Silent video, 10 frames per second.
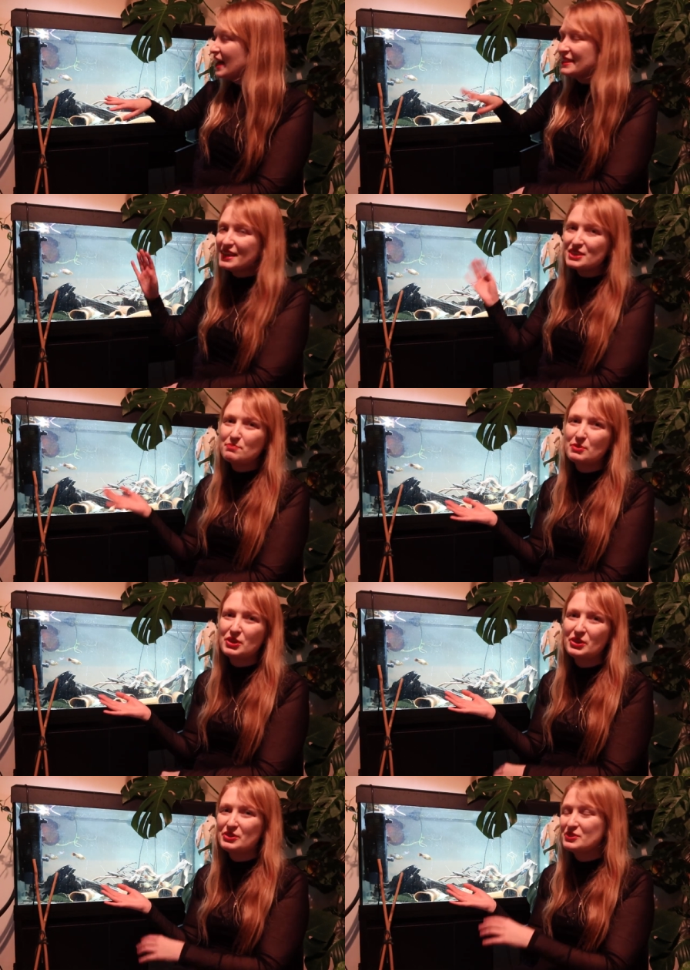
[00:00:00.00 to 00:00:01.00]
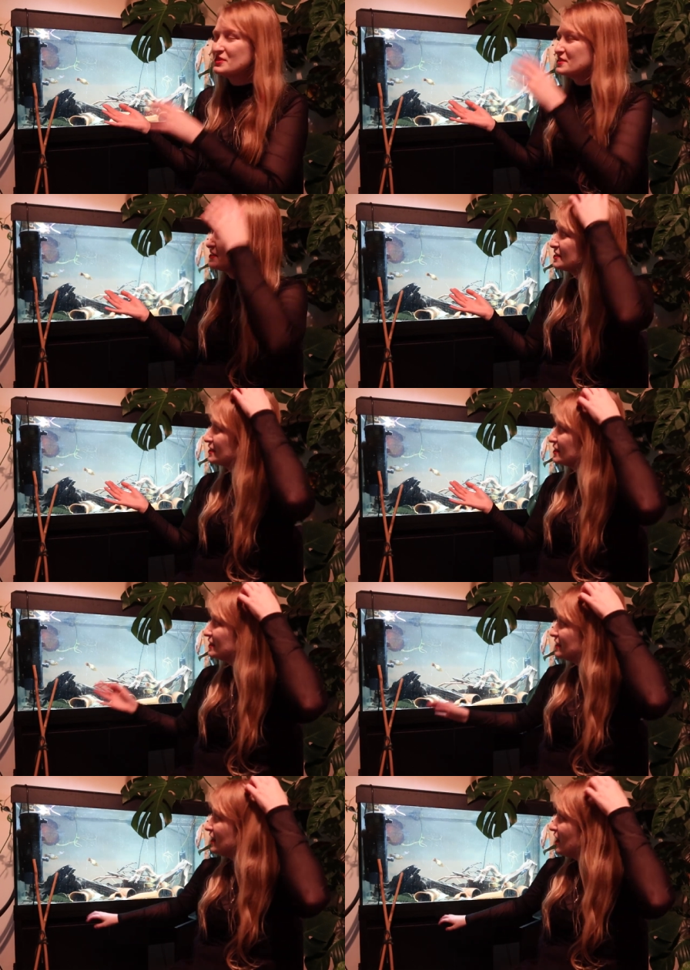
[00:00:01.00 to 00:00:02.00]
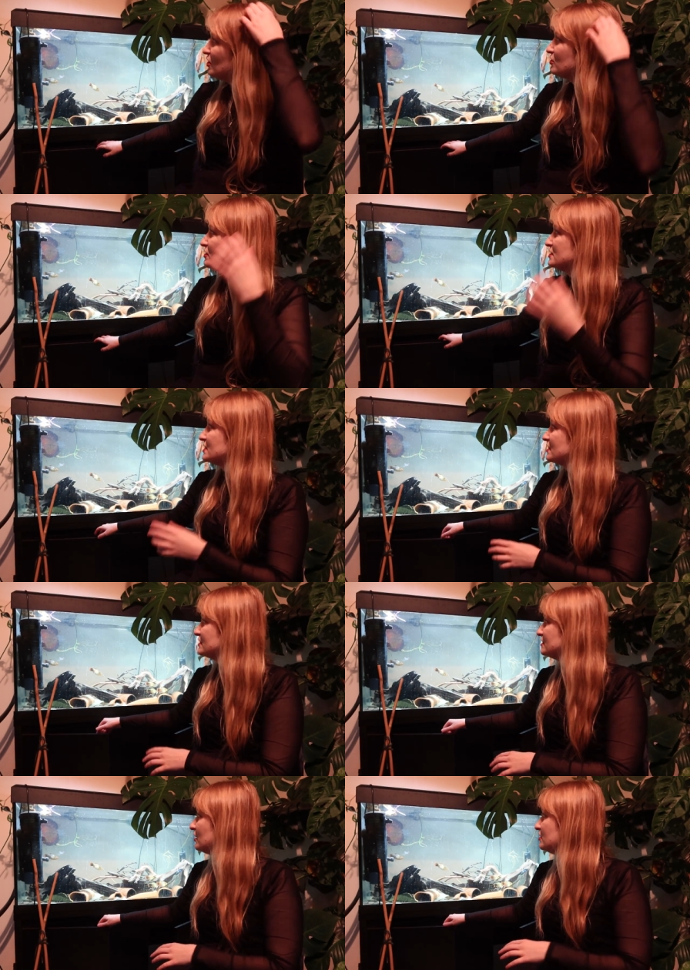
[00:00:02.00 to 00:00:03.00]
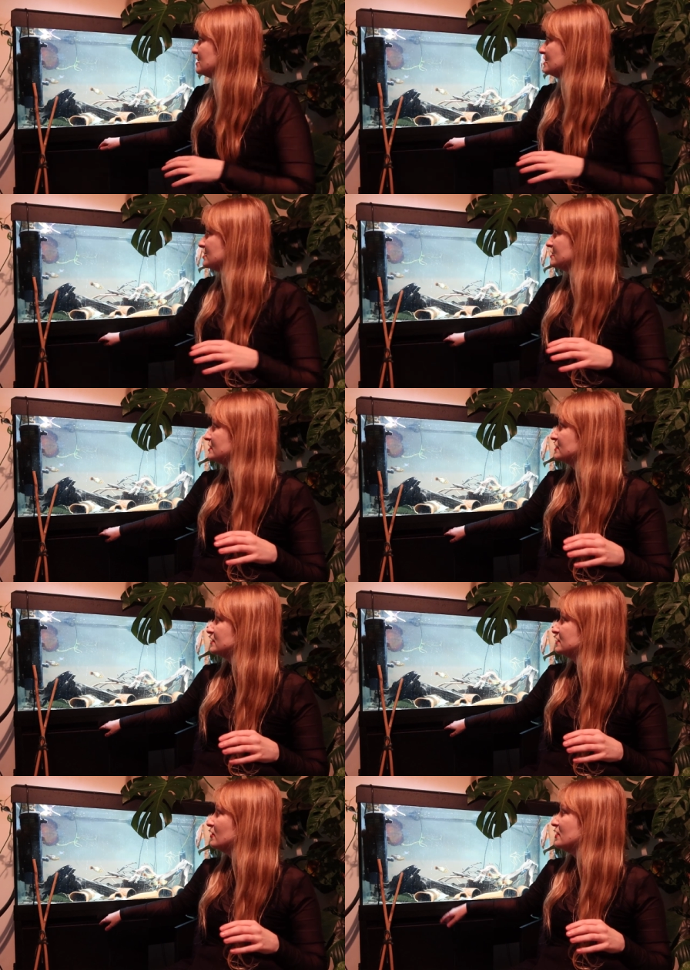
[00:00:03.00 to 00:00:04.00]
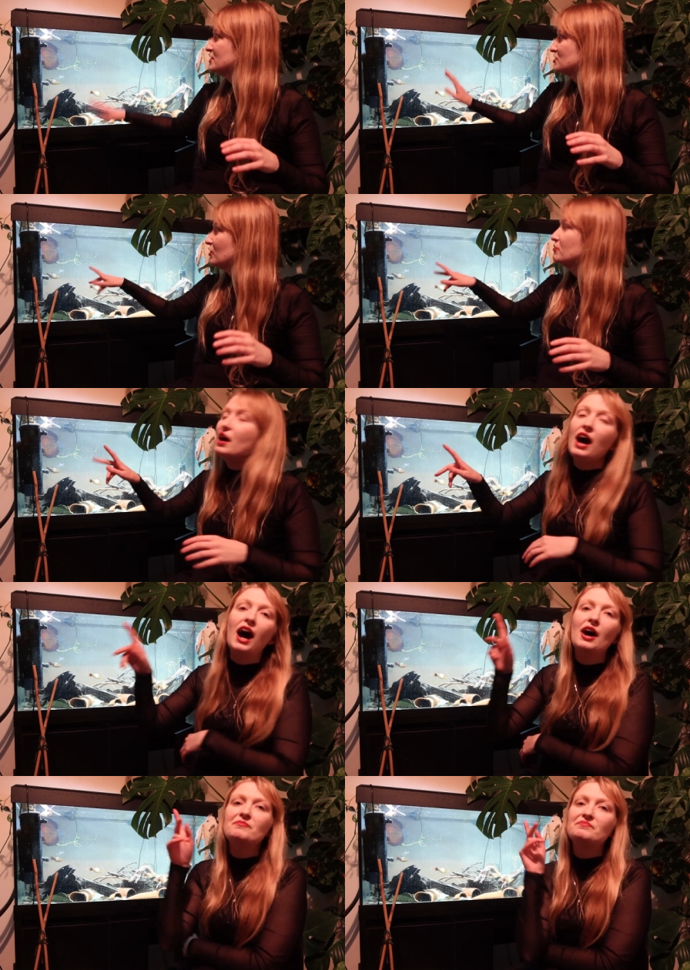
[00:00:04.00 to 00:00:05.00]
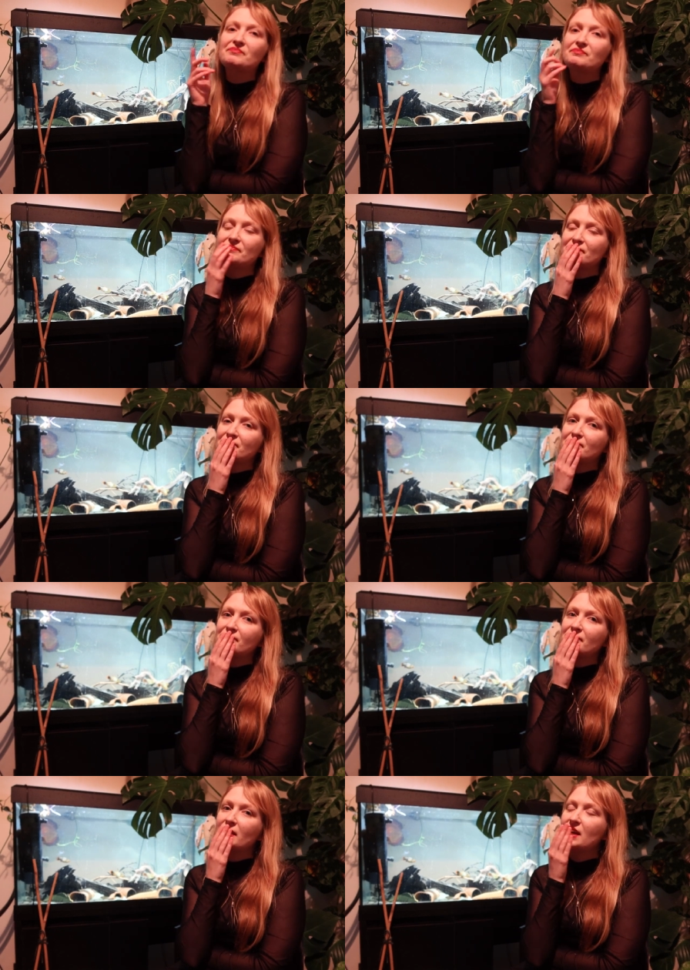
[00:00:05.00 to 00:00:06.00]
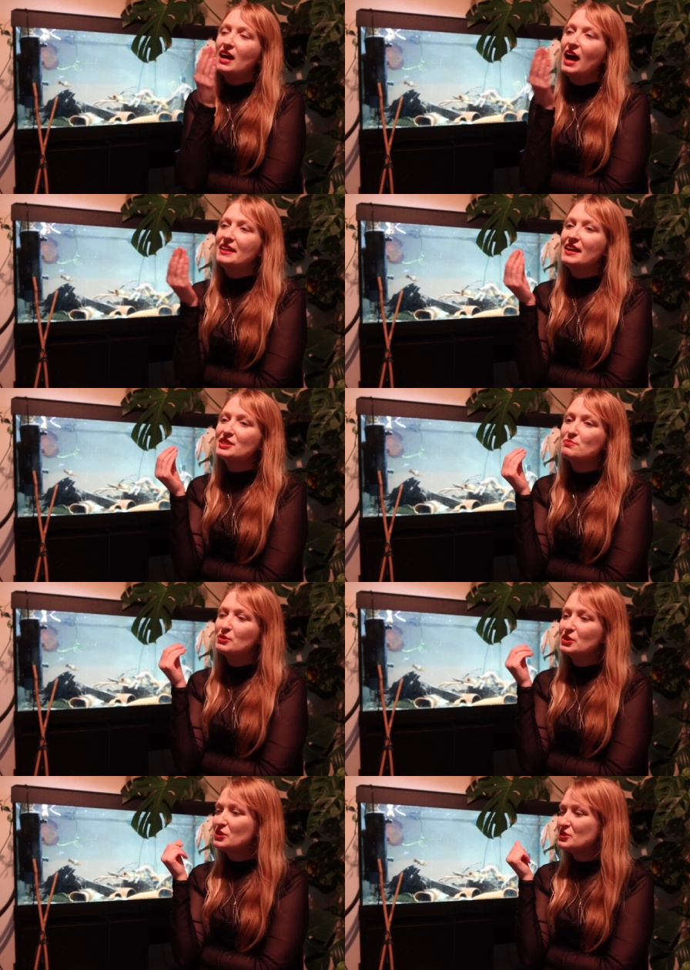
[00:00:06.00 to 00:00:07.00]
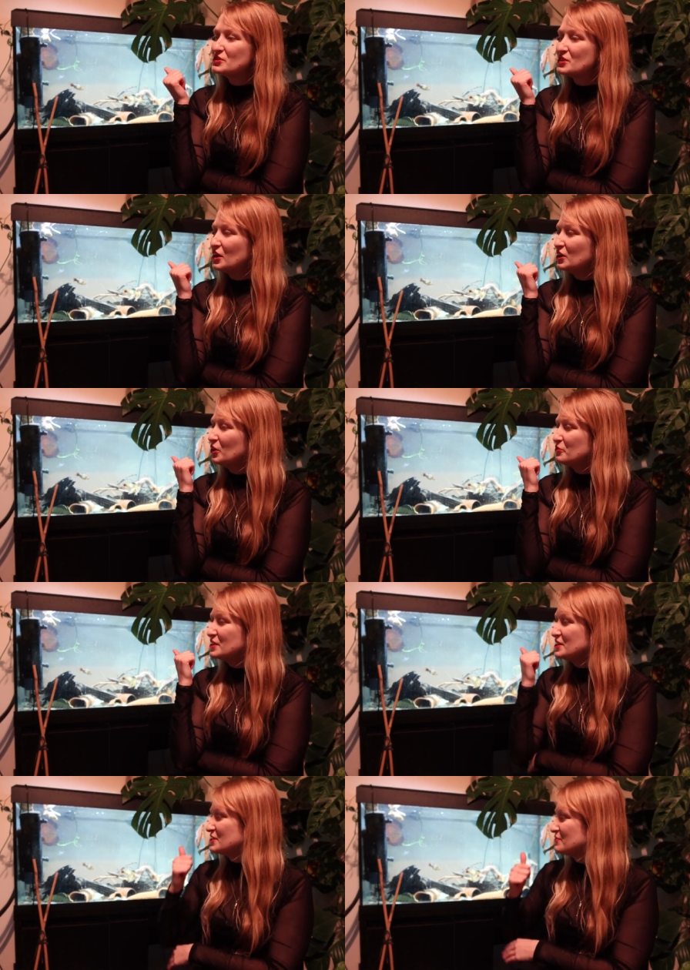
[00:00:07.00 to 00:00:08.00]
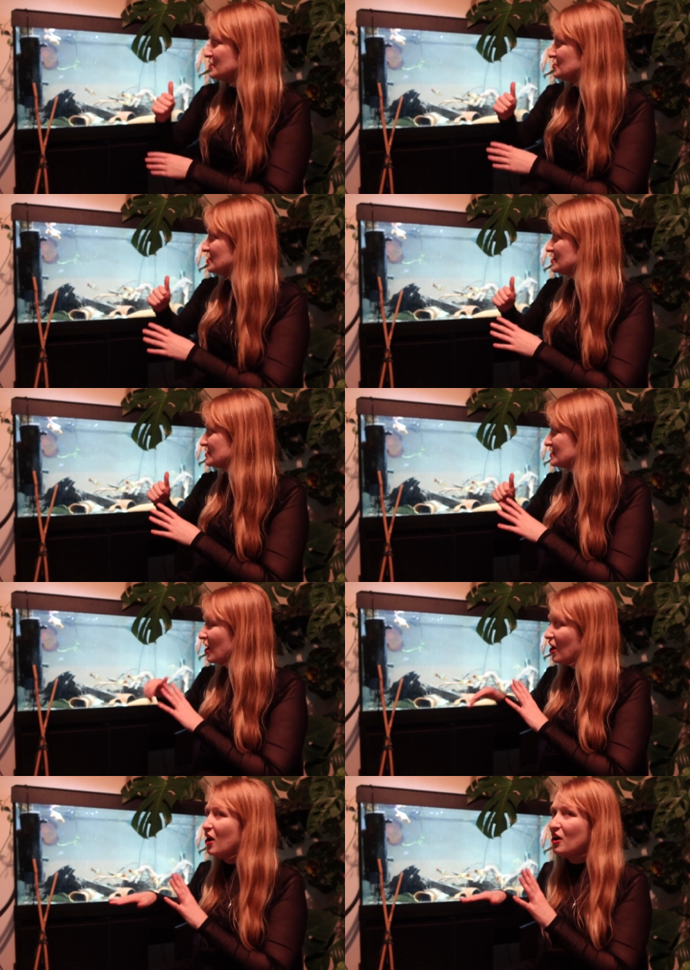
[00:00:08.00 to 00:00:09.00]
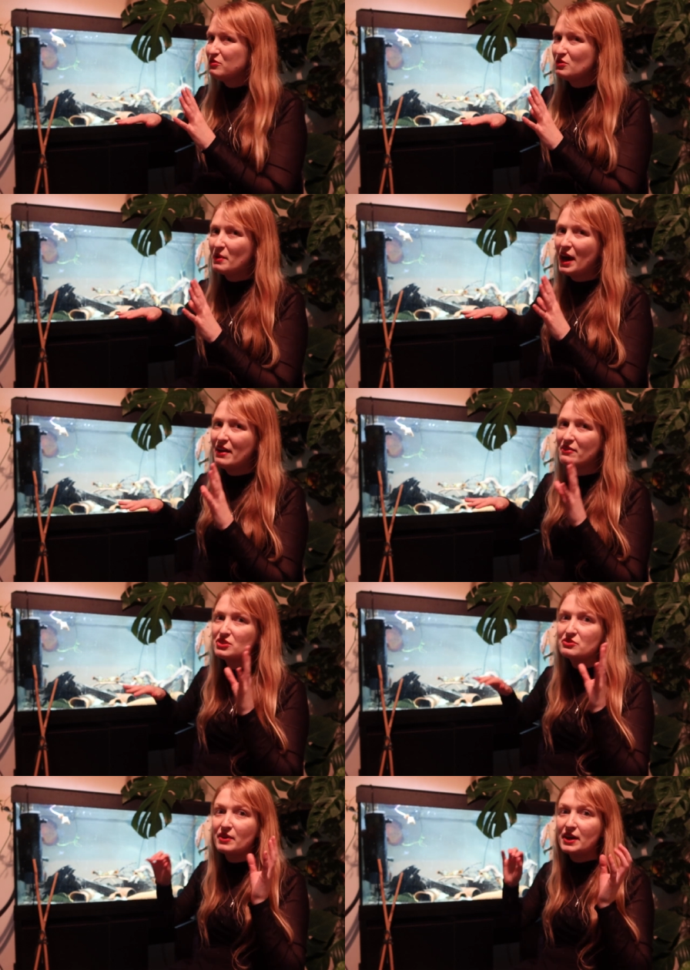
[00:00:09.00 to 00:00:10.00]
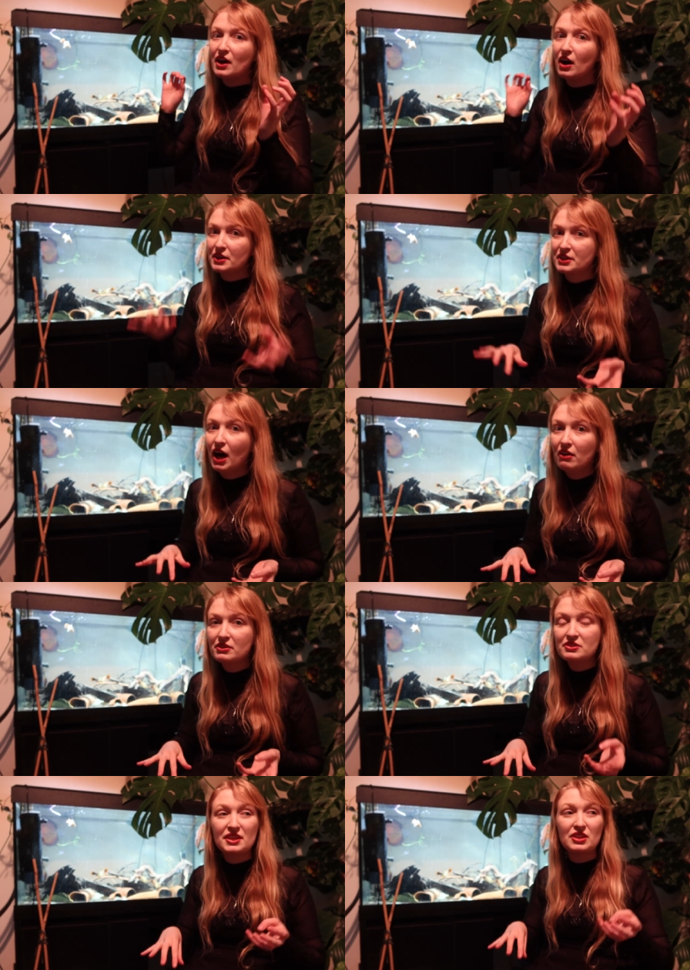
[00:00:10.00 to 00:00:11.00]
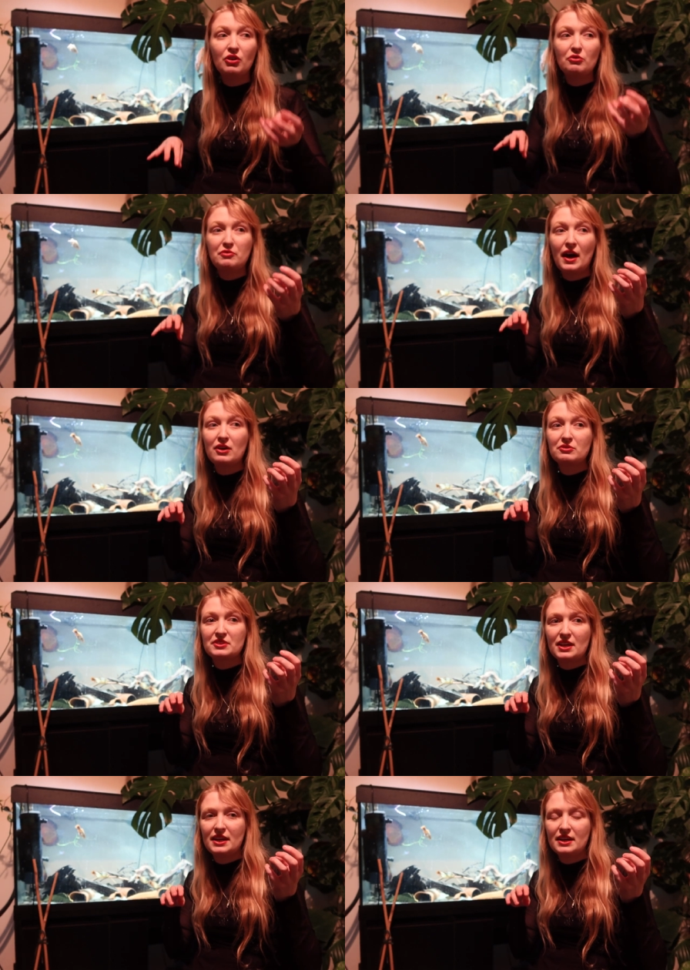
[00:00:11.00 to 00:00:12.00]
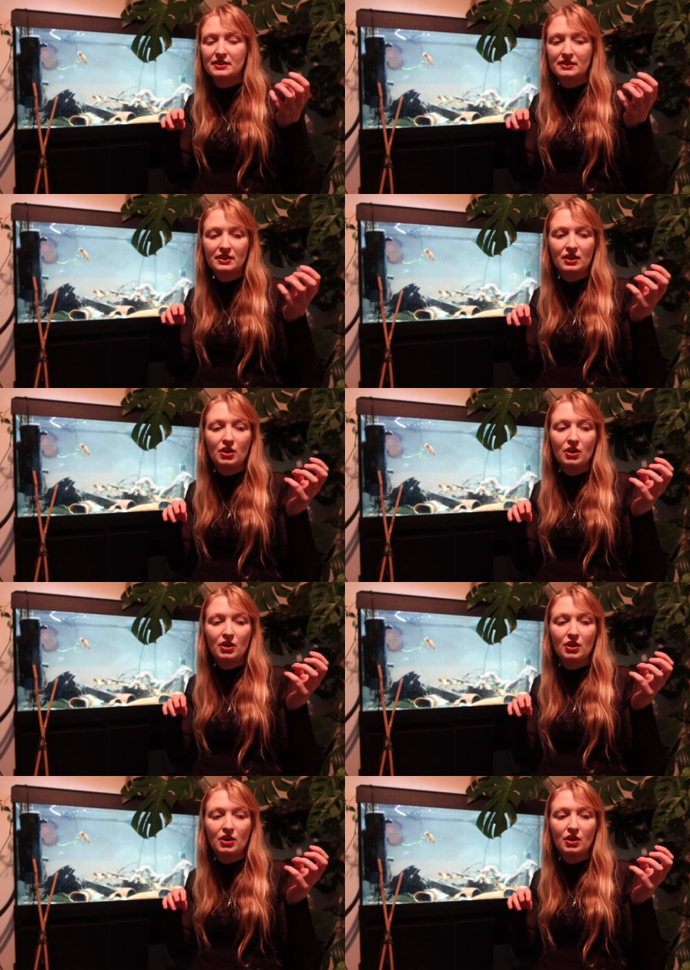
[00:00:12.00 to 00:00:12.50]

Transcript: that's because, it is off. And that's because a lot of these fishes are from areas with very high currents. They're not found in,